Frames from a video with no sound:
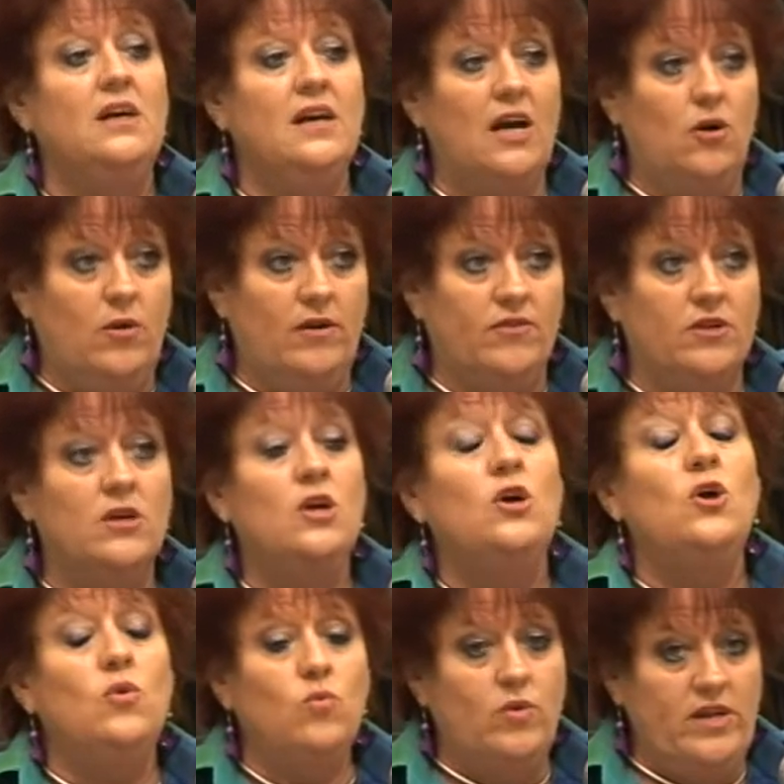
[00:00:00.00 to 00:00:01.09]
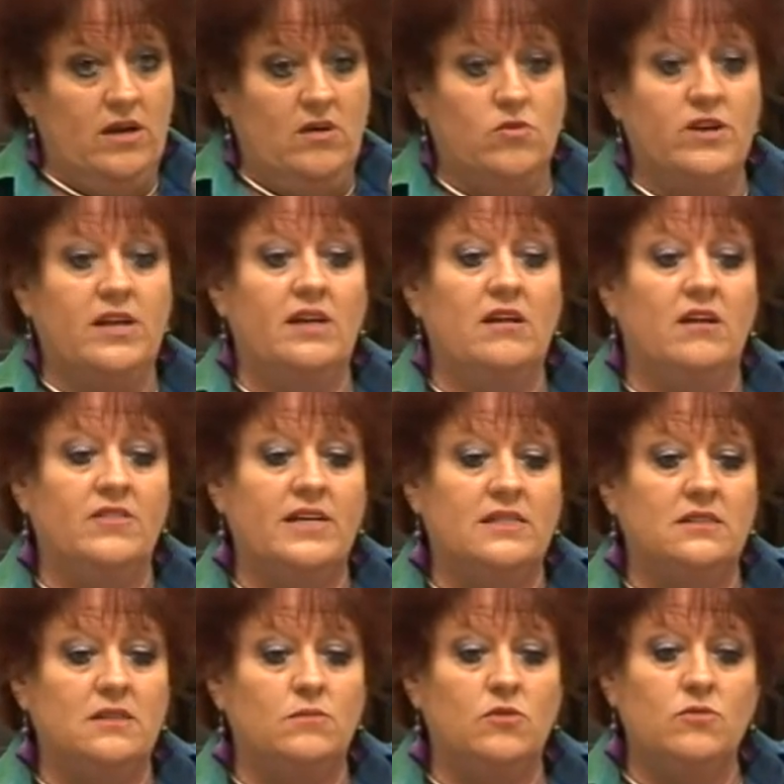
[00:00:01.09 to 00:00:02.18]
However, we are working on that
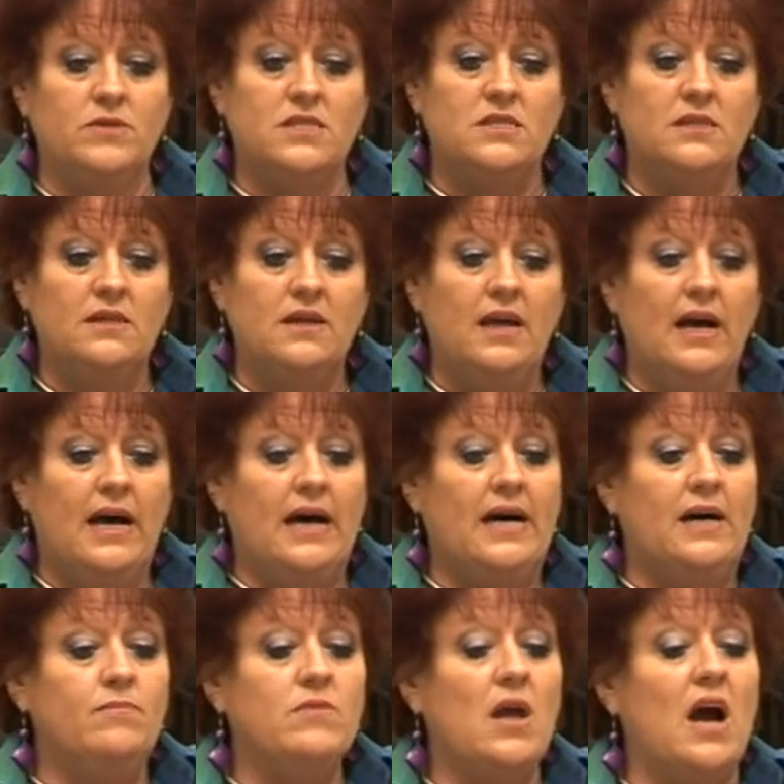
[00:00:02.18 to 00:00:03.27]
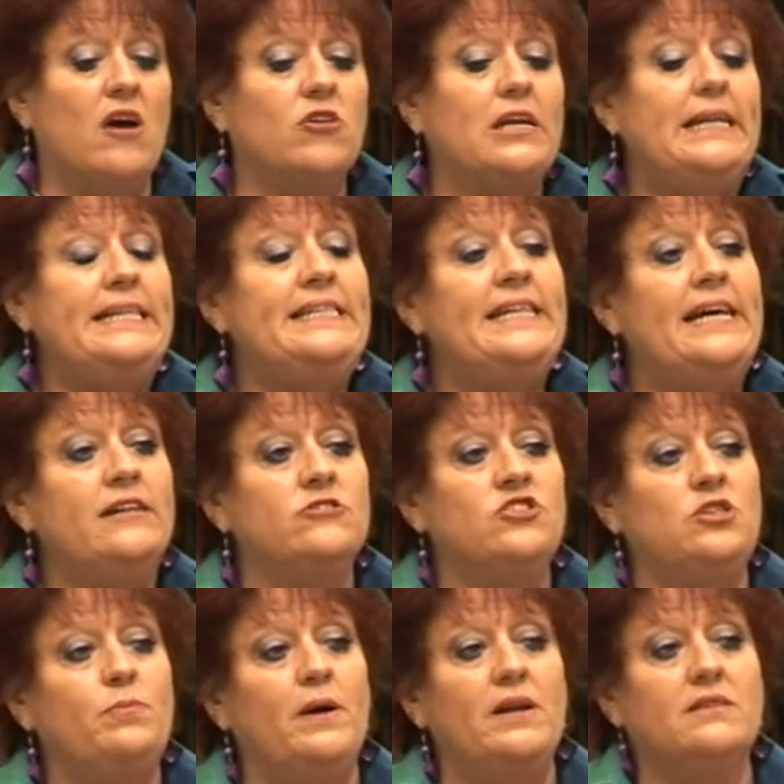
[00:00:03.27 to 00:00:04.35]
at the moment. Our clean
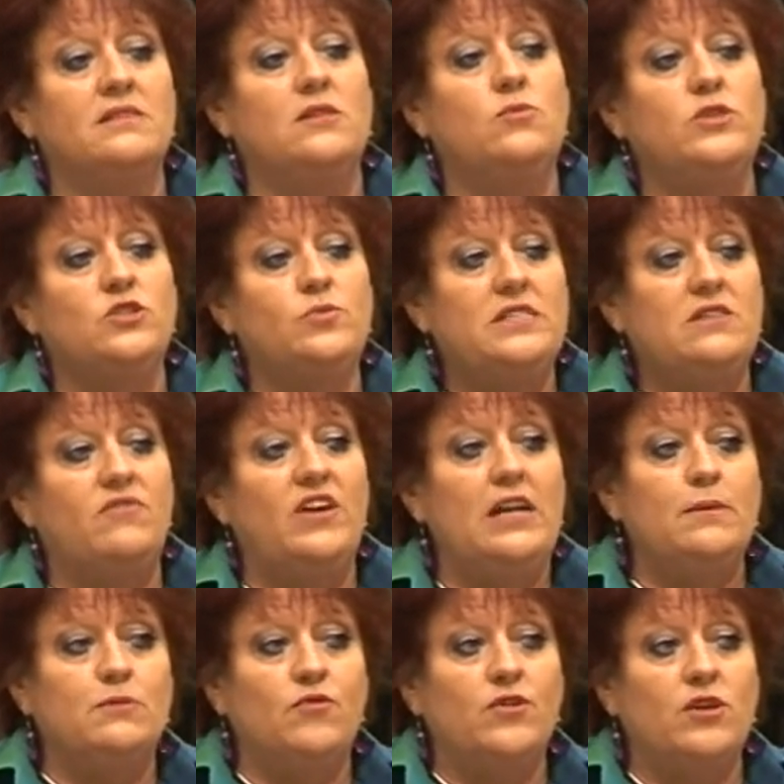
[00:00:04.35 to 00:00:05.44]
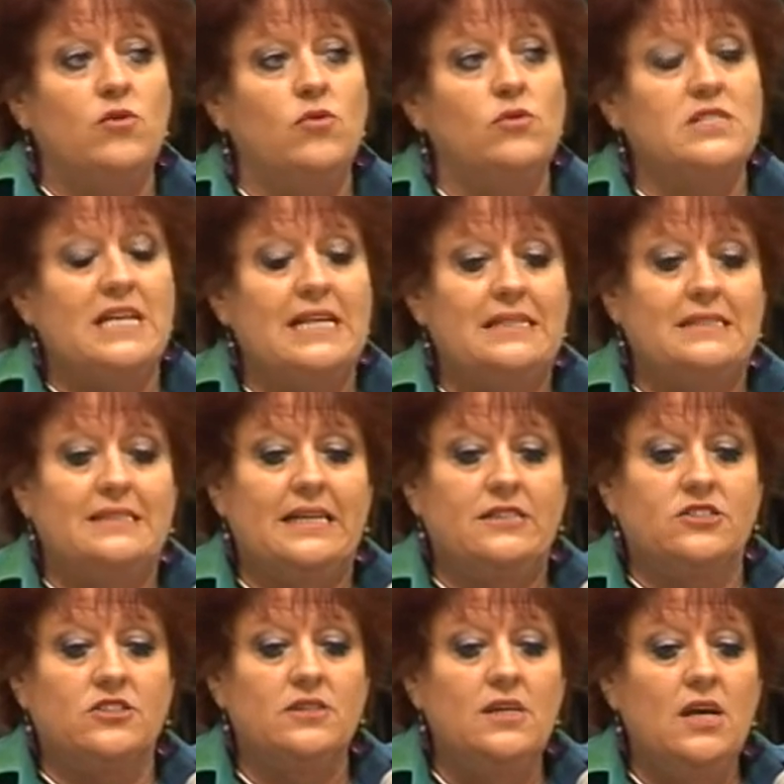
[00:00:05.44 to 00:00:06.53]
energy policy, which we developed for the hotel
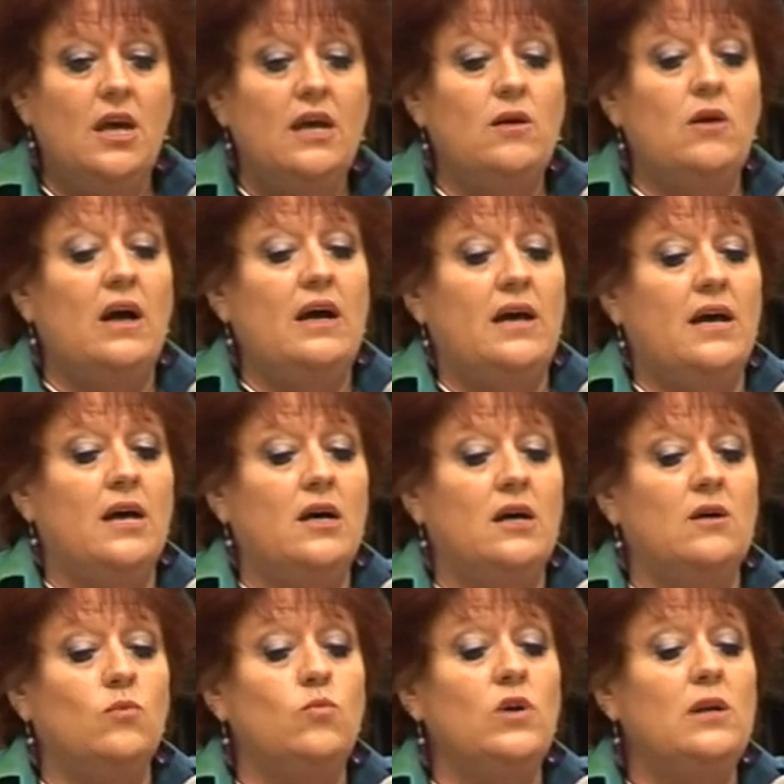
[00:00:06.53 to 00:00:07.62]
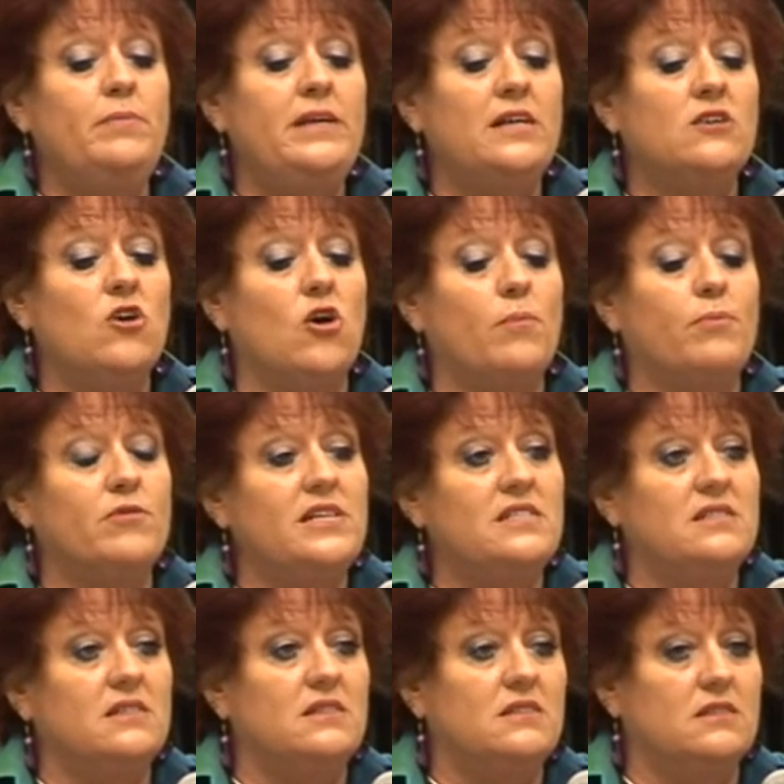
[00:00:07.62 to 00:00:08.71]
sector, will be
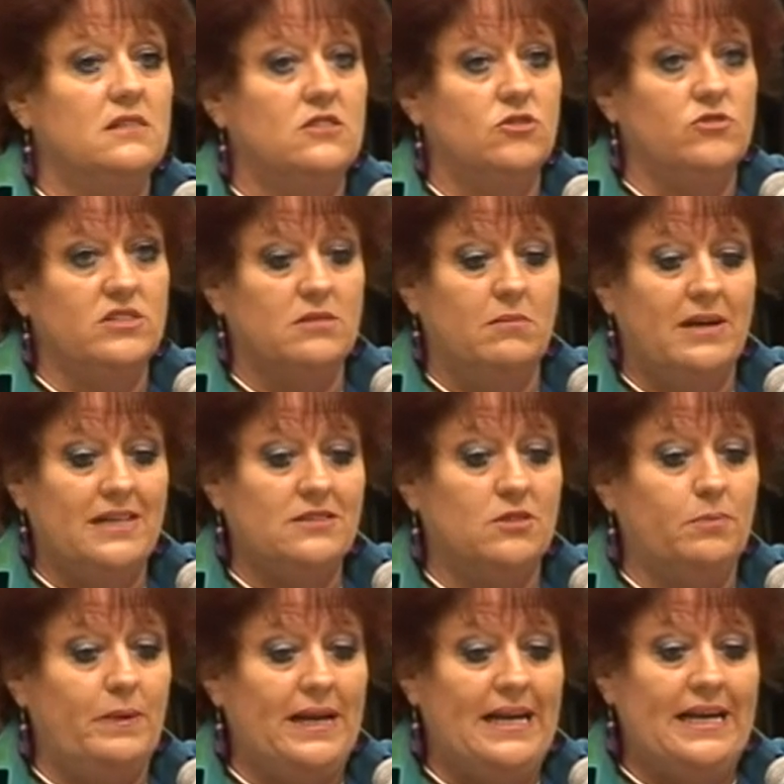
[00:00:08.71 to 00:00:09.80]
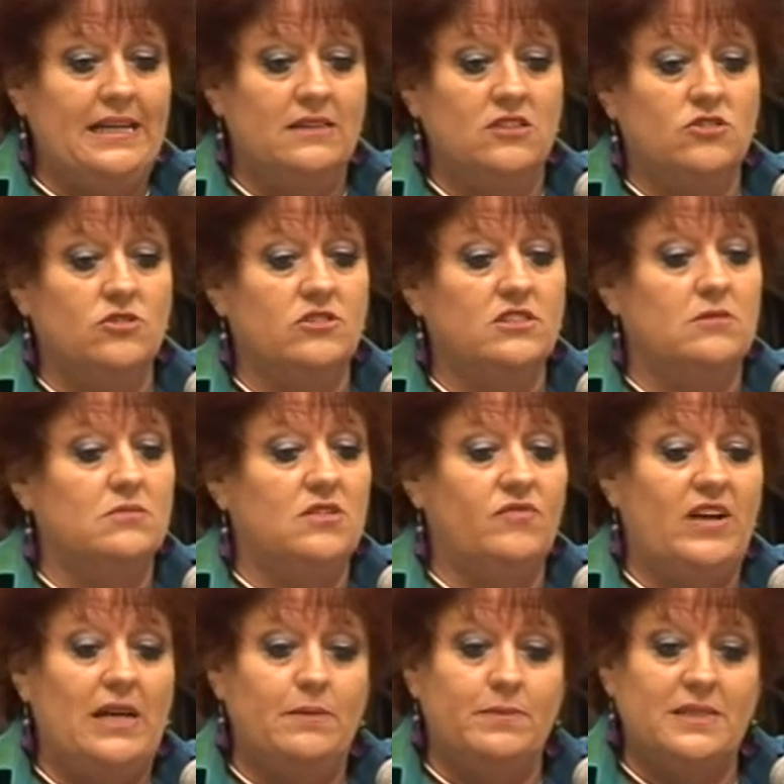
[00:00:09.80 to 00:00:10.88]
incorporated into the Tourism Master Plan, the Tourism
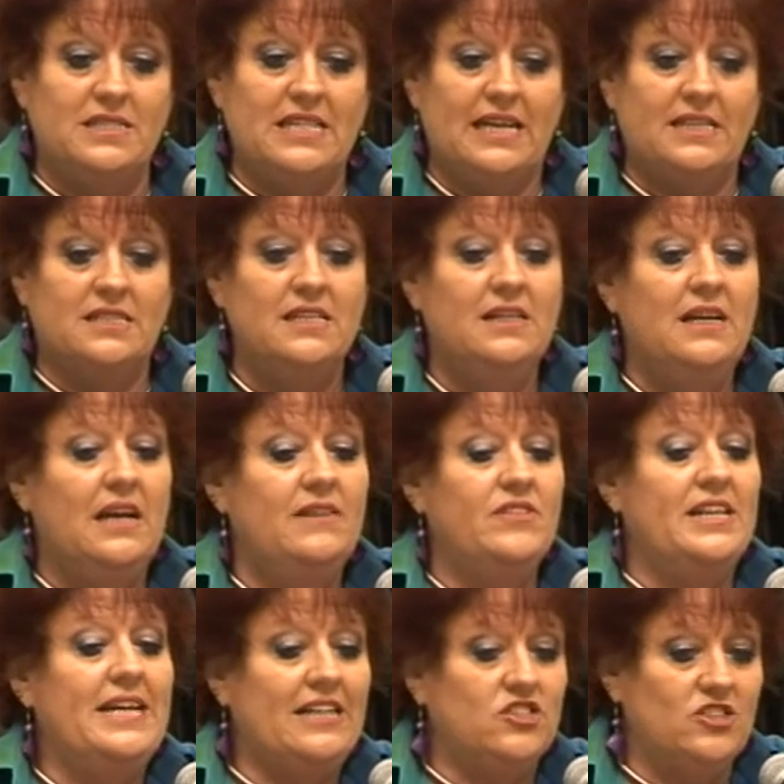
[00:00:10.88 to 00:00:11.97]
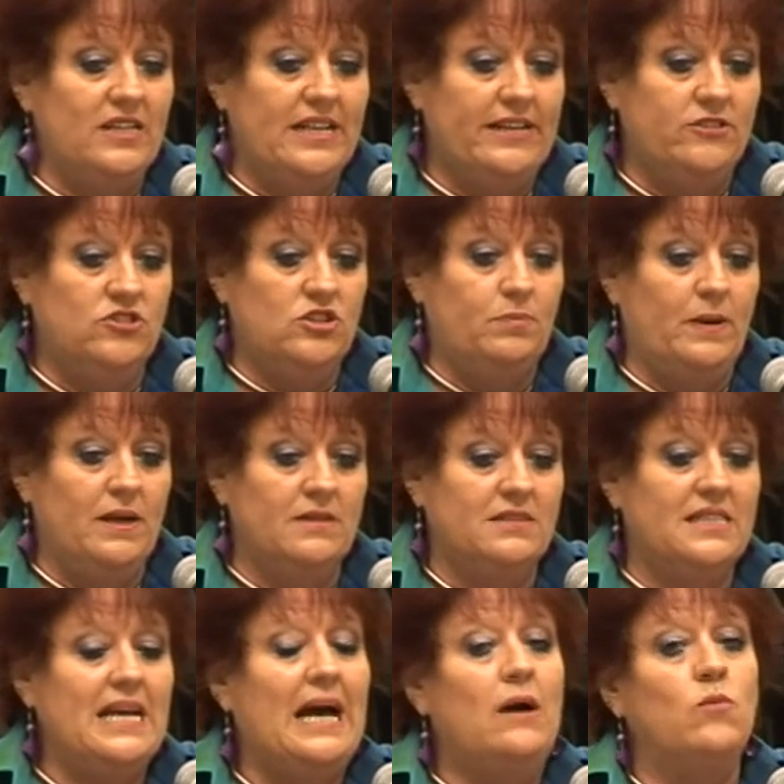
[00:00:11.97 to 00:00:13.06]
Development Act, the national energy
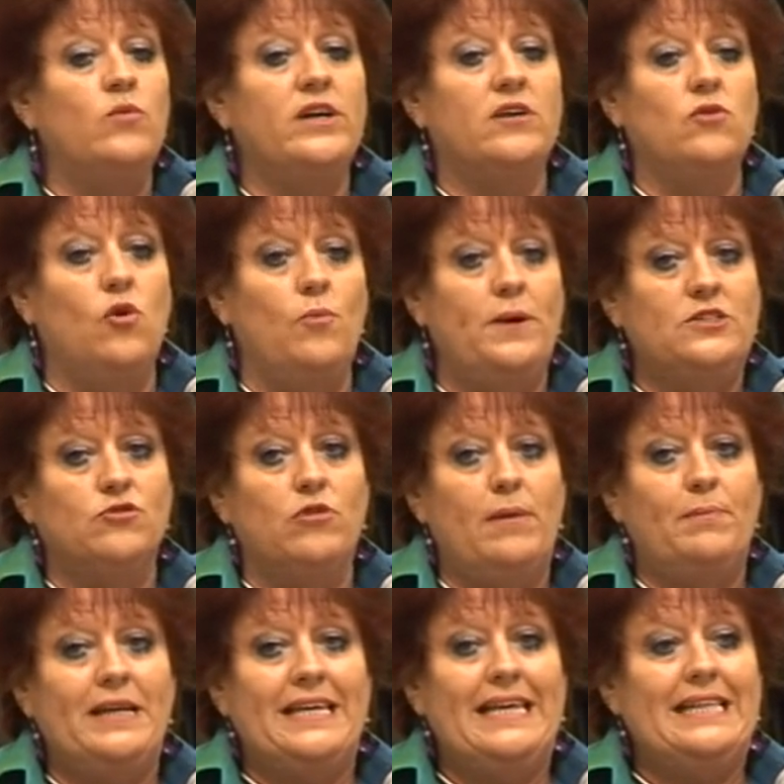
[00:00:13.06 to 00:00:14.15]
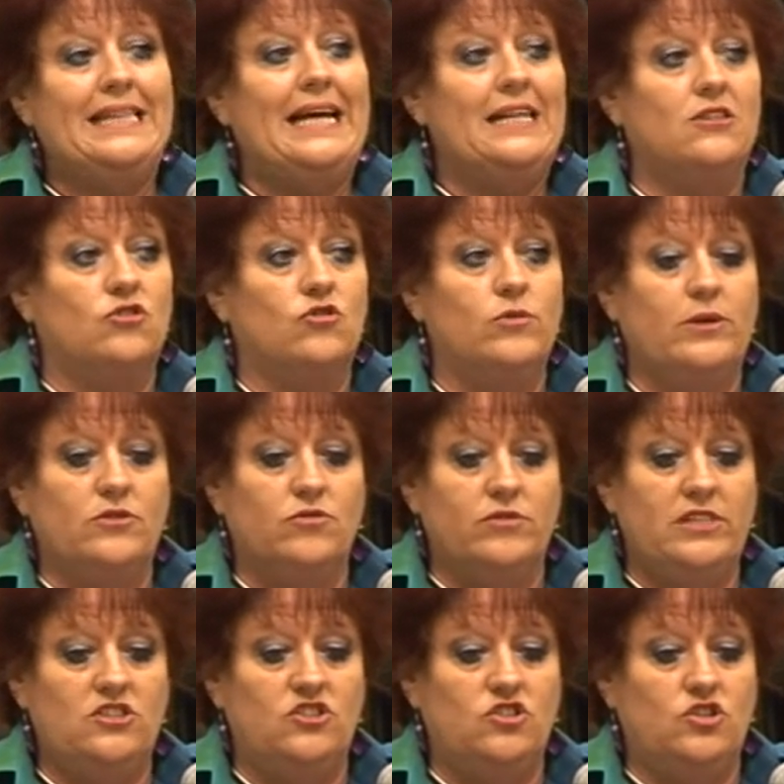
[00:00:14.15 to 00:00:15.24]
policy, and we are hoping to replicate that throughout the
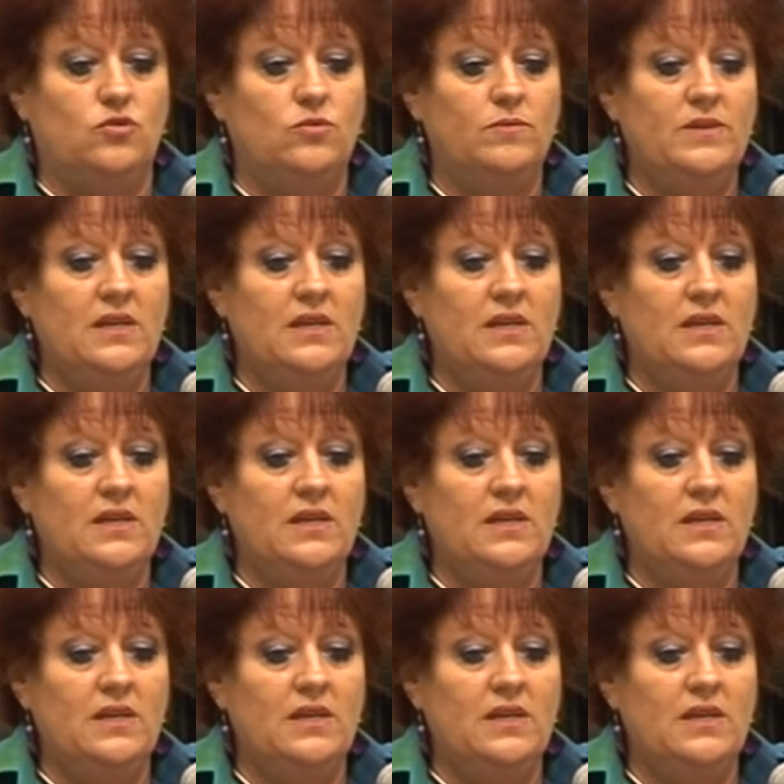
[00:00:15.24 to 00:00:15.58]
region too.